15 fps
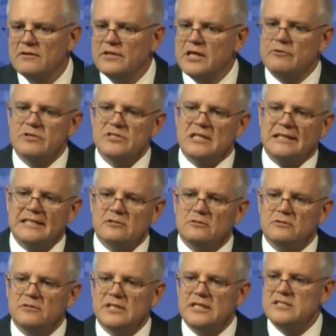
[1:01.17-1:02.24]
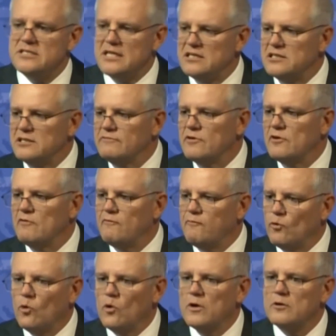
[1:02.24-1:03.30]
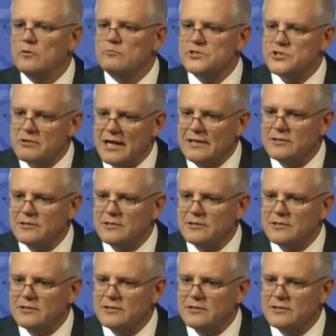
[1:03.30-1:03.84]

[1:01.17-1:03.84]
there is little incentive for restraint.